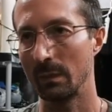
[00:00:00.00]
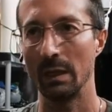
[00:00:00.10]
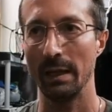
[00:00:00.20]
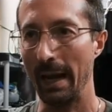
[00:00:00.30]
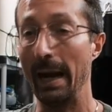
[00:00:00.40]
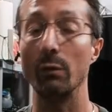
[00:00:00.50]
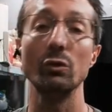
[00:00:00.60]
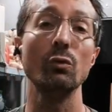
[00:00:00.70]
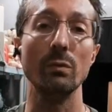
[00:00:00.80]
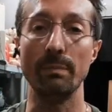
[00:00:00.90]
how you
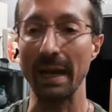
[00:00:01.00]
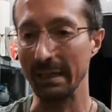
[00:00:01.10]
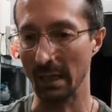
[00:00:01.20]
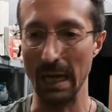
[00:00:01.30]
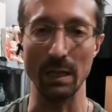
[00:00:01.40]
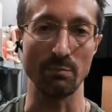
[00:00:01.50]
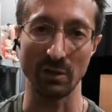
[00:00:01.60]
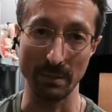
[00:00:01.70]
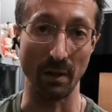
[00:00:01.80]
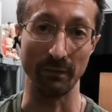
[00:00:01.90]
would paint alla
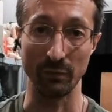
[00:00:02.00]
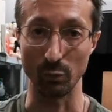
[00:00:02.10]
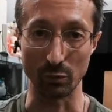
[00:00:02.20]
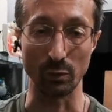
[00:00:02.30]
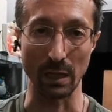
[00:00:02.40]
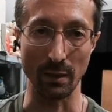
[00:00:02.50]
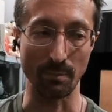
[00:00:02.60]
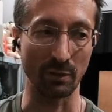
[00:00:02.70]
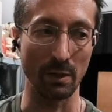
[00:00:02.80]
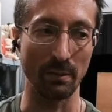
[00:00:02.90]
prima if you were doing alla
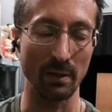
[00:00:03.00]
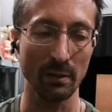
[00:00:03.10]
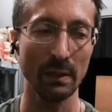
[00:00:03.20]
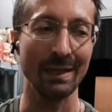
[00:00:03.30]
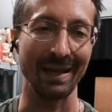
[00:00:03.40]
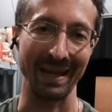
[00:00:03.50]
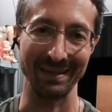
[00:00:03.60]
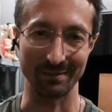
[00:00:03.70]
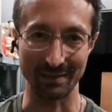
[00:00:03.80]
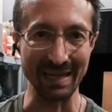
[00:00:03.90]
prima and
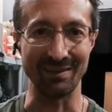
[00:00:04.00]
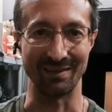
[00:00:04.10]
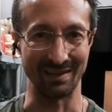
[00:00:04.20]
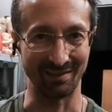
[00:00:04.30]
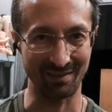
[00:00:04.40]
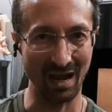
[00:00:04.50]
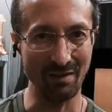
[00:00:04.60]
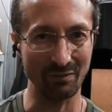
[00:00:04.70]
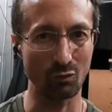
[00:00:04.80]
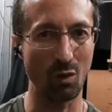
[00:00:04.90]
glazing. It's kind of a
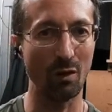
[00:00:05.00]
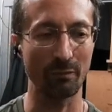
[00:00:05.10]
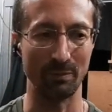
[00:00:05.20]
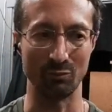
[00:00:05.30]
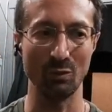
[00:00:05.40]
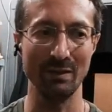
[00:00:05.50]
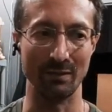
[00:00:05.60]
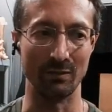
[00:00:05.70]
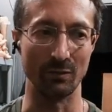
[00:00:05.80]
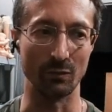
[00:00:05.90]
cross between the
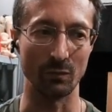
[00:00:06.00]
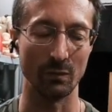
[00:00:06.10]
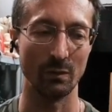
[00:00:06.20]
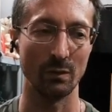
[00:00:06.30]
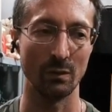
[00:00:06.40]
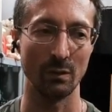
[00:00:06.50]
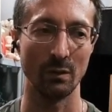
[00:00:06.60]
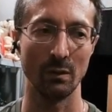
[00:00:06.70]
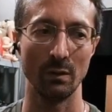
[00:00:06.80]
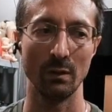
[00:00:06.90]
two.
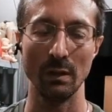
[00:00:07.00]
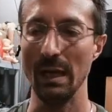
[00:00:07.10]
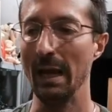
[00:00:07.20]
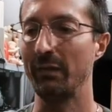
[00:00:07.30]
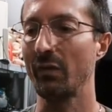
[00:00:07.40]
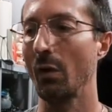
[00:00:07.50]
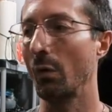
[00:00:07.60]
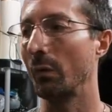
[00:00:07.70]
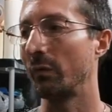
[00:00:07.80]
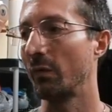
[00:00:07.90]
And so
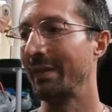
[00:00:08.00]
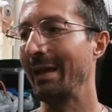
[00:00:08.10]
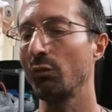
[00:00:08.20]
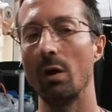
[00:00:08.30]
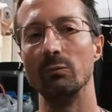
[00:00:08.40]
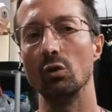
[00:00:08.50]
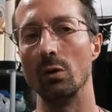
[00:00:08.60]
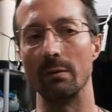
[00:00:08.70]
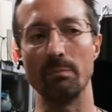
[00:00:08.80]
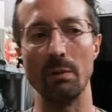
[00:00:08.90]
that's what I'm
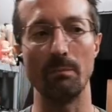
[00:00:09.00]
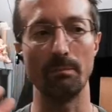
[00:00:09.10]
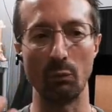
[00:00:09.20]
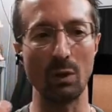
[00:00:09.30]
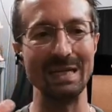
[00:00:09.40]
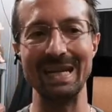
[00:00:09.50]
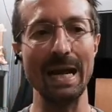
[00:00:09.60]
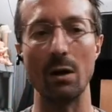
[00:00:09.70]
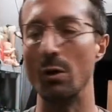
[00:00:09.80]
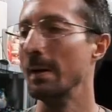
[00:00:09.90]
doing. But right
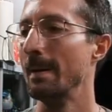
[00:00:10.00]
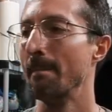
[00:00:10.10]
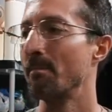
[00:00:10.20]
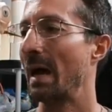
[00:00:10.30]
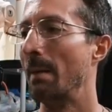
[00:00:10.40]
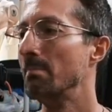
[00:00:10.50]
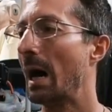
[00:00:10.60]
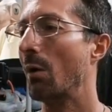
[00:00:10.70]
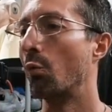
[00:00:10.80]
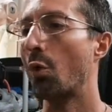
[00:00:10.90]
now, I'm
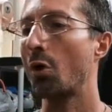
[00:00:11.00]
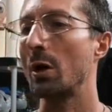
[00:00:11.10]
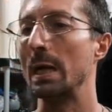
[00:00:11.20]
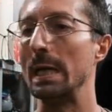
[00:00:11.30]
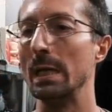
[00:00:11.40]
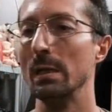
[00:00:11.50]
not worried.